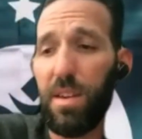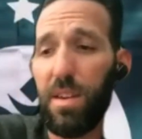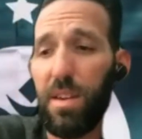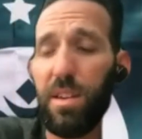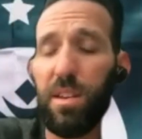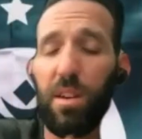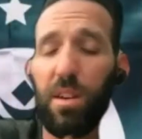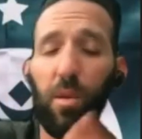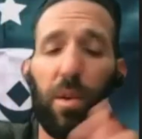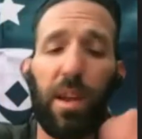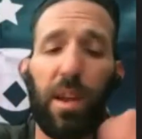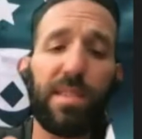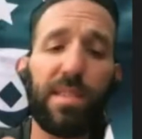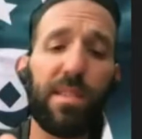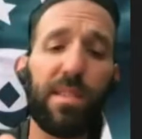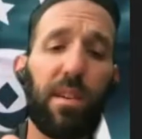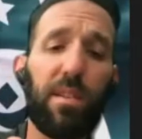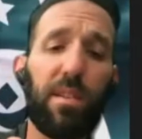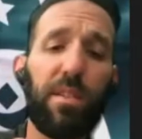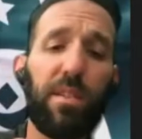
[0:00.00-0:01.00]
When I
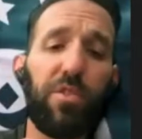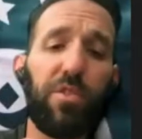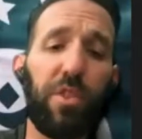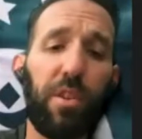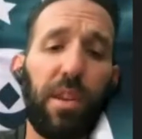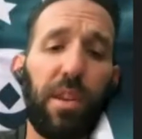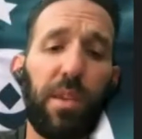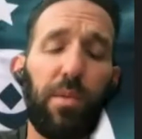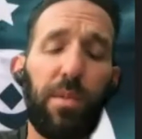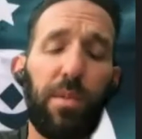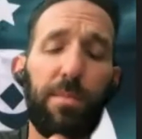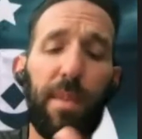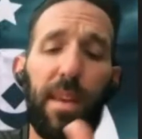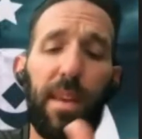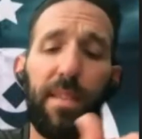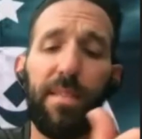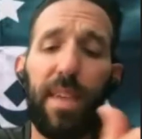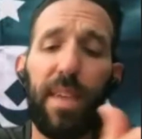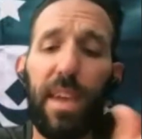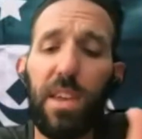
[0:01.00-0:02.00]
started the journey with
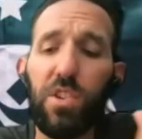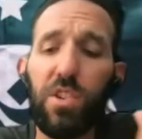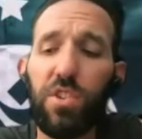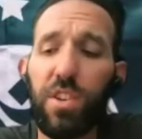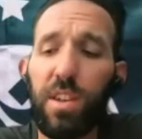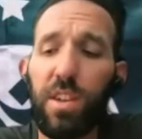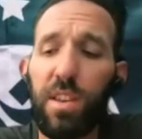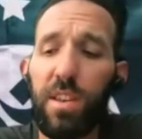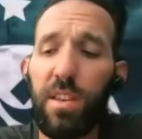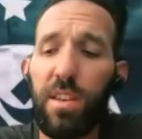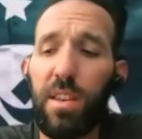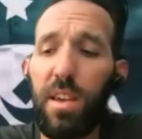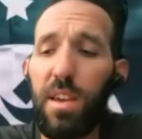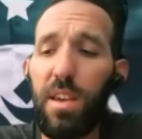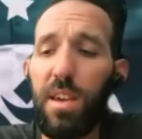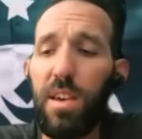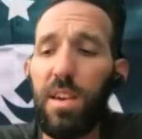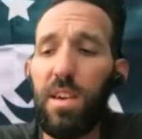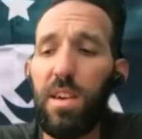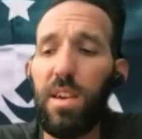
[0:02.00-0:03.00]
meditation,
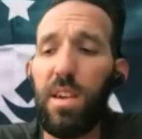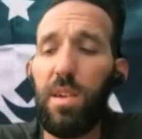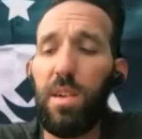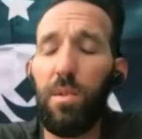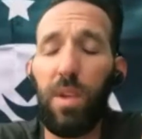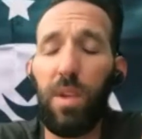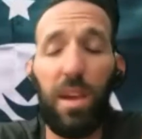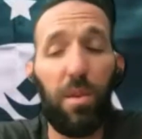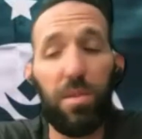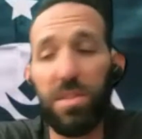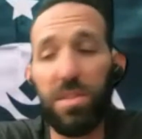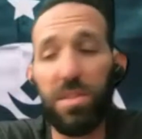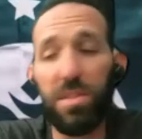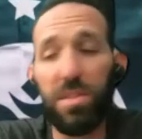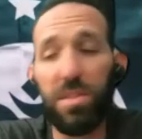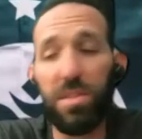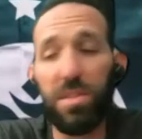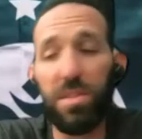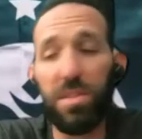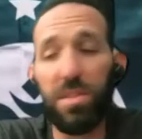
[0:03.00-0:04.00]
it was
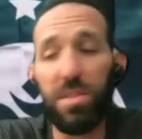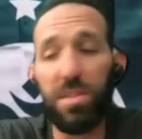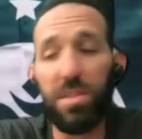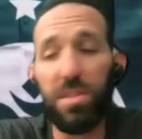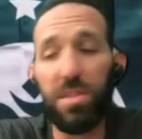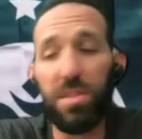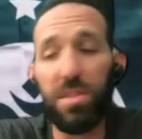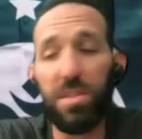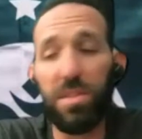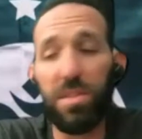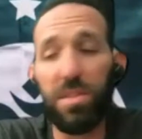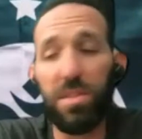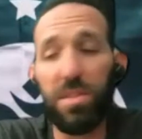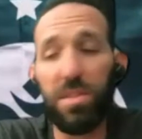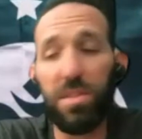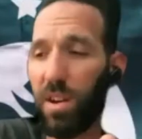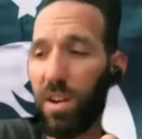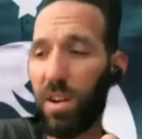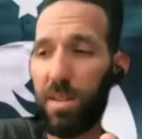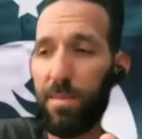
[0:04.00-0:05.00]
tough because you're
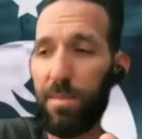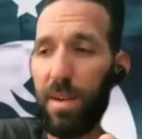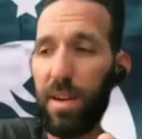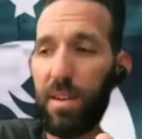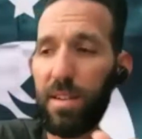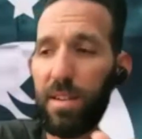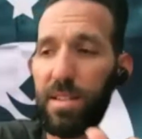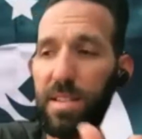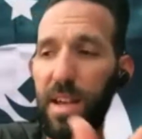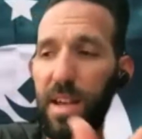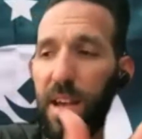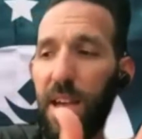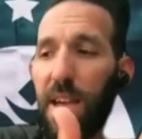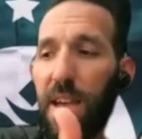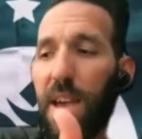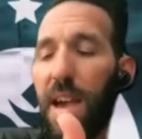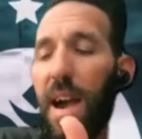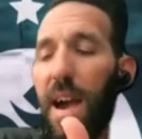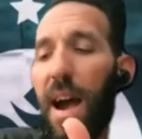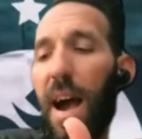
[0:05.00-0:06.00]
talking about, because
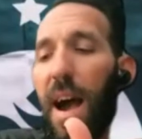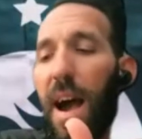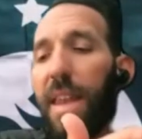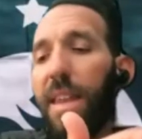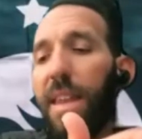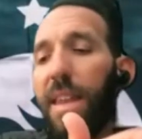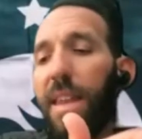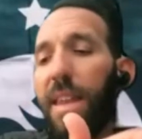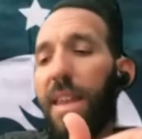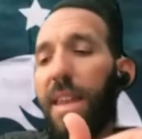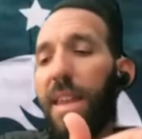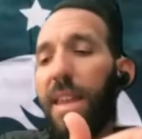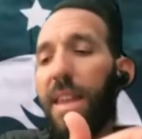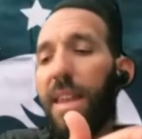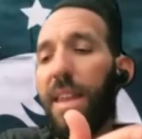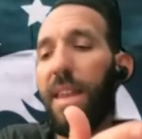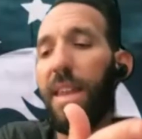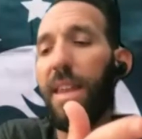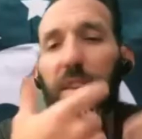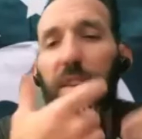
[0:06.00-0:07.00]
I didn't, no
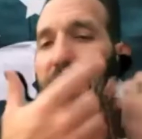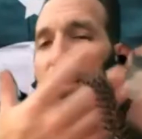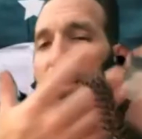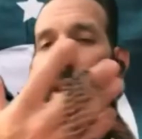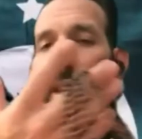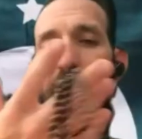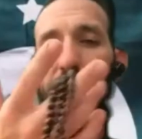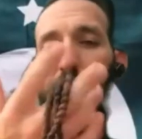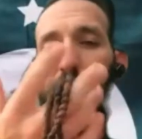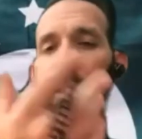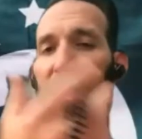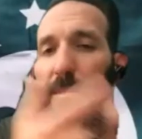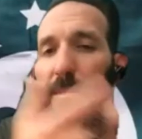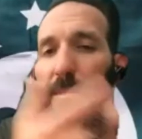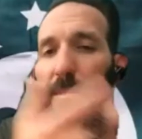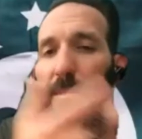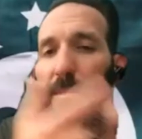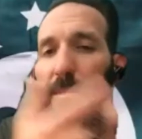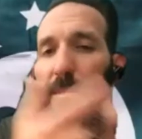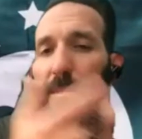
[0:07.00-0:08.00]
one ever explained to me that
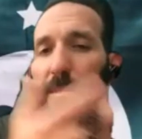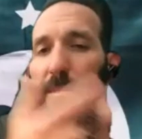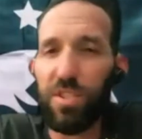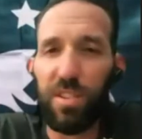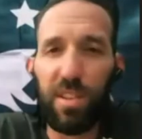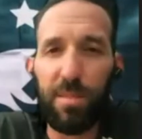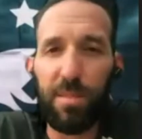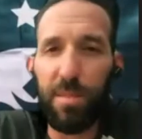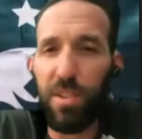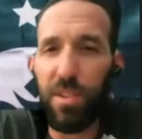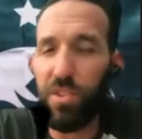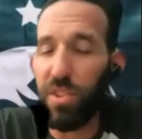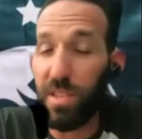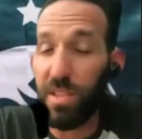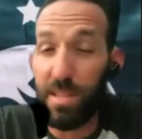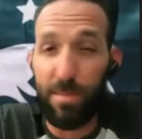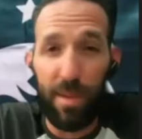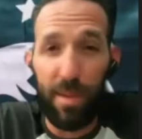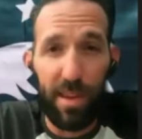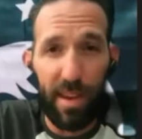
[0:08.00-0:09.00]
meditation could be
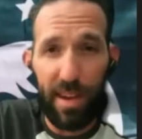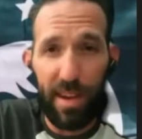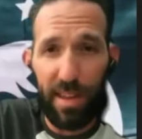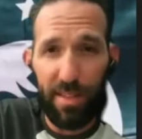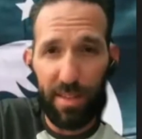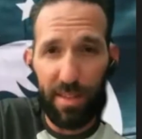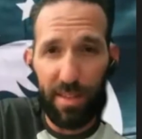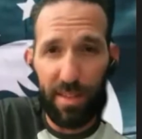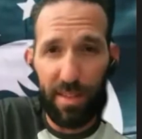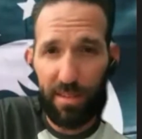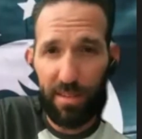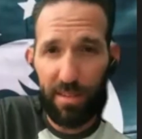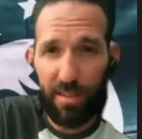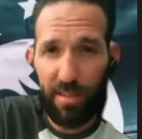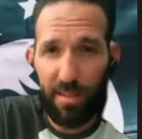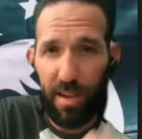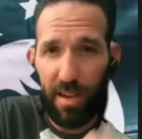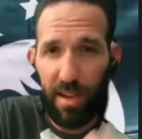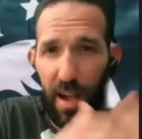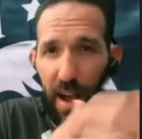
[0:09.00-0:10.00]
just about anything.
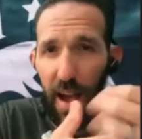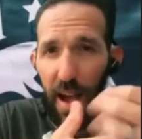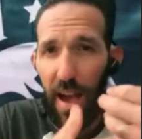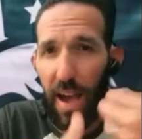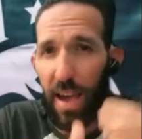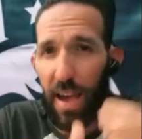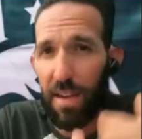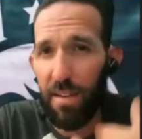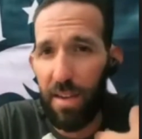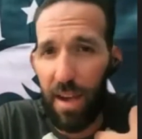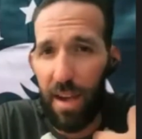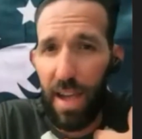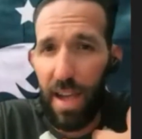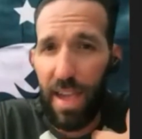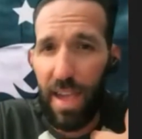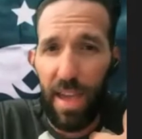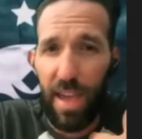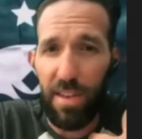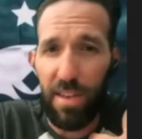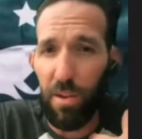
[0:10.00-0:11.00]
I
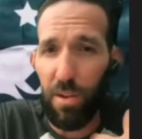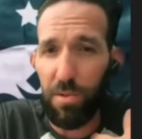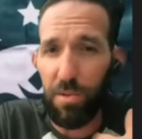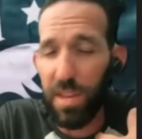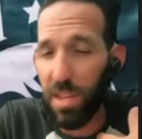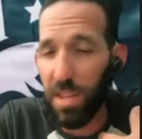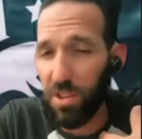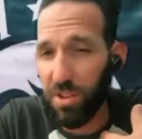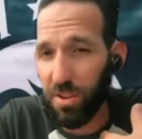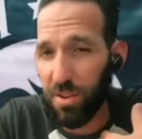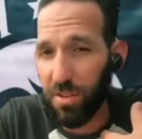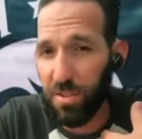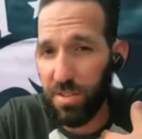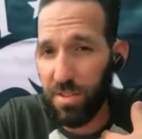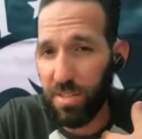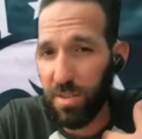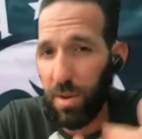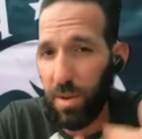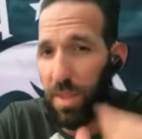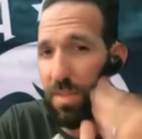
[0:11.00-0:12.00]
had no
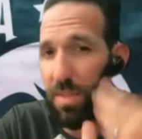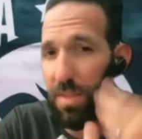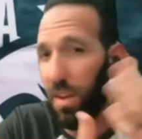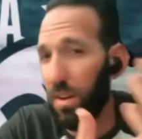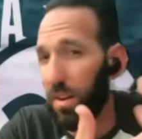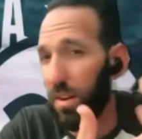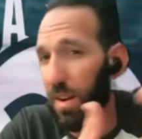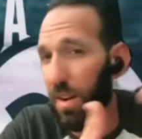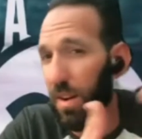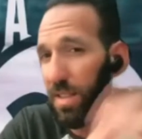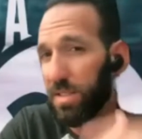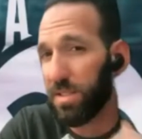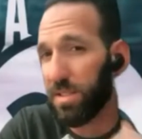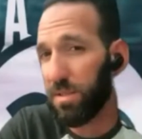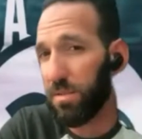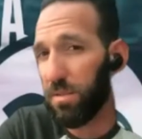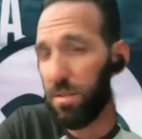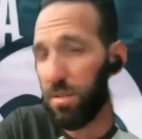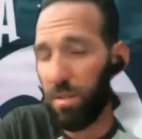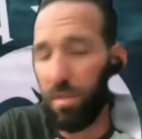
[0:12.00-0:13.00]
teachers. So I thought, all right,
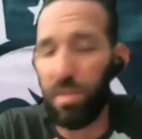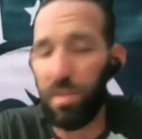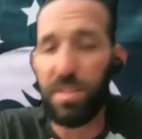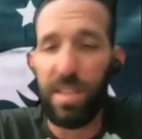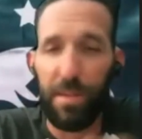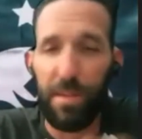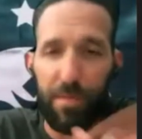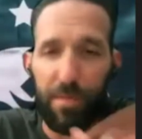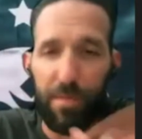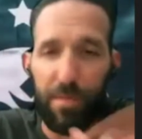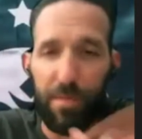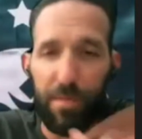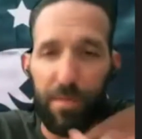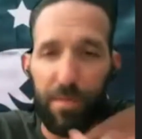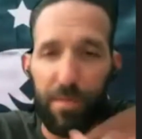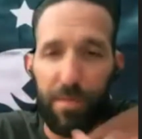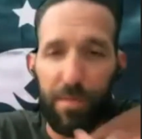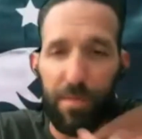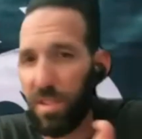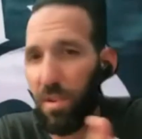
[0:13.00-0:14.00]
so all except for the
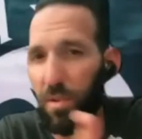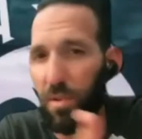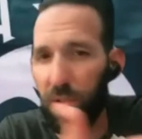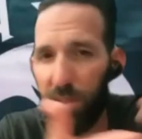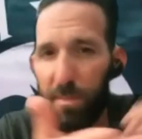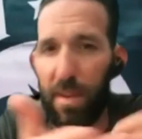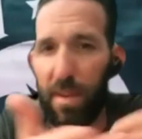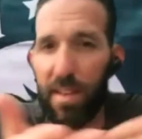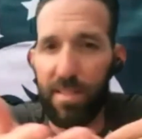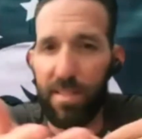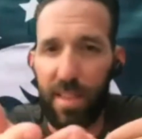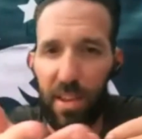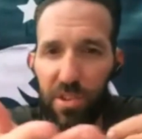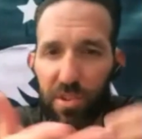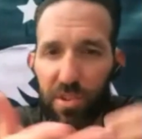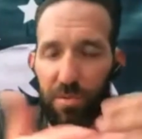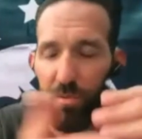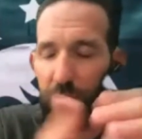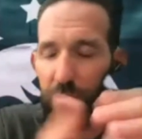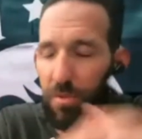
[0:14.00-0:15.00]
teachers, I go to the
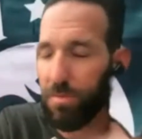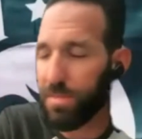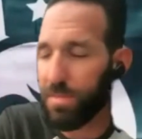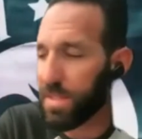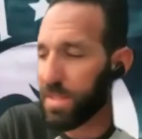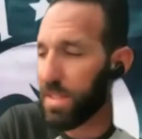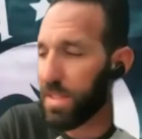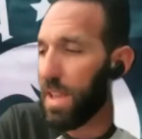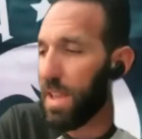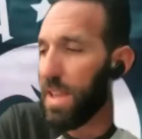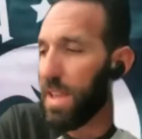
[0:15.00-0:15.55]
meditation groups.